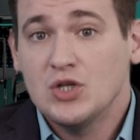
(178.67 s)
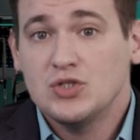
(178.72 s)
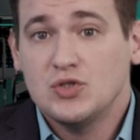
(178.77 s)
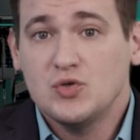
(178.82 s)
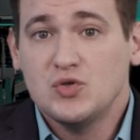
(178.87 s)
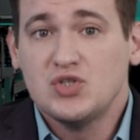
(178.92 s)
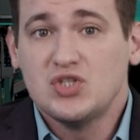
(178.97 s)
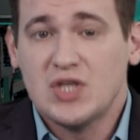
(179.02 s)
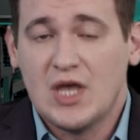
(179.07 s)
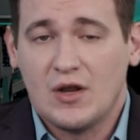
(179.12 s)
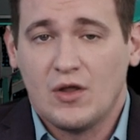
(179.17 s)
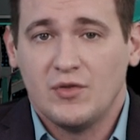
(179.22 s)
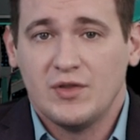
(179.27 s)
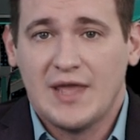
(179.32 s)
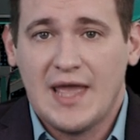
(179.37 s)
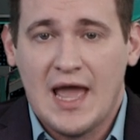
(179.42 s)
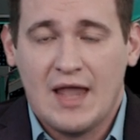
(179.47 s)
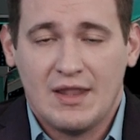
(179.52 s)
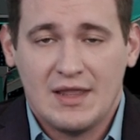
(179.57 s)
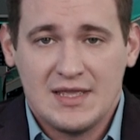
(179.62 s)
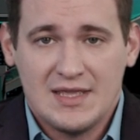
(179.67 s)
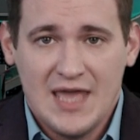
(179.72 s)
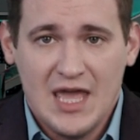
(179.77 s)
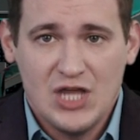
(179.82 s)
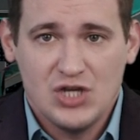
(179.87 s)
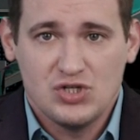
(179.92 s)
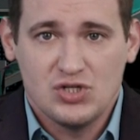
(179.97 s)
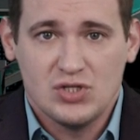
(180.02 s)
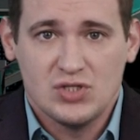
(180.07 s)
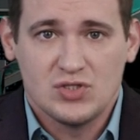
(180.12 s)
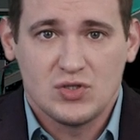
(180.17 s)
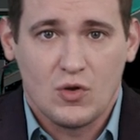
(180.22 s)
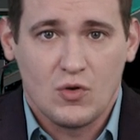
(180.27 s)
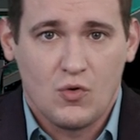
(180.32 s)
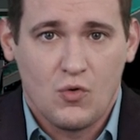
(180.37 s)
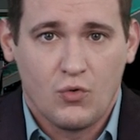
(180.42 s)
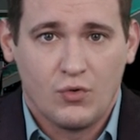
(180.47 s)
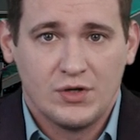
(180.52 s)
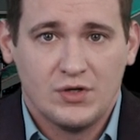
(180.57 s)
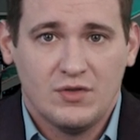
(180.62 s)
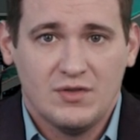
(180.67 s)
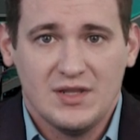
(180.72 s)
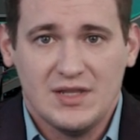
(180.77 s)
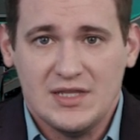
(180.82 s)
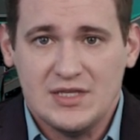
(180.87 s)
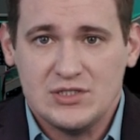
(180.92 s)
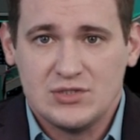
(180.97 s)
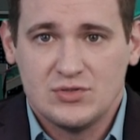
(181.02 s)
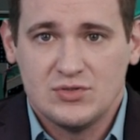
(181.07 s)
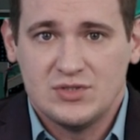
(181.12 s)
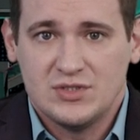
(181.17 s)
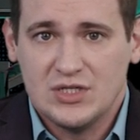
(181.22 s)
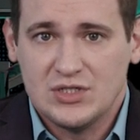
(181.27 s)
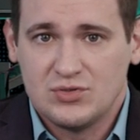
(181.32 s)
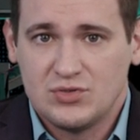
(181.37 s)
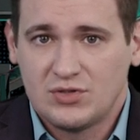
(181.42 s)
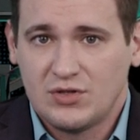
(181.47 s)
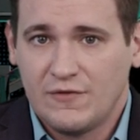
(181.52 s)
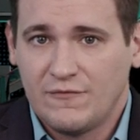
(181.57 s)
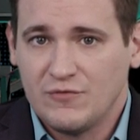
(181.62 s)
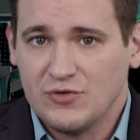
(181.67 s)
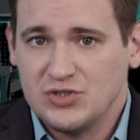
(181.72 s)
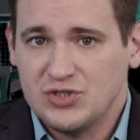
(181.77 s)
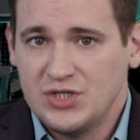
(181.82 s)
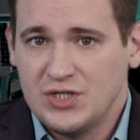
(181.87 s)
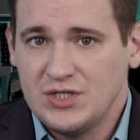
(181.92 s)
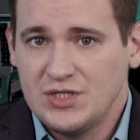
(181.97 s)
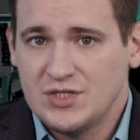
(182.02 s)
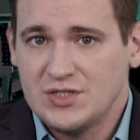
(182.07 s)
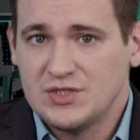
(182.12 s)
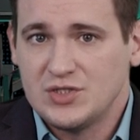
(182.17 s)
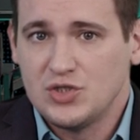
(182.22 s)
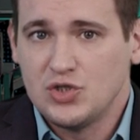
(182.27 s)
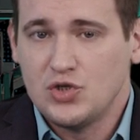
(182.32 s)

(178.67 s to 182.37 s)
to settle the allegations, according to the Eastern District of Virginia's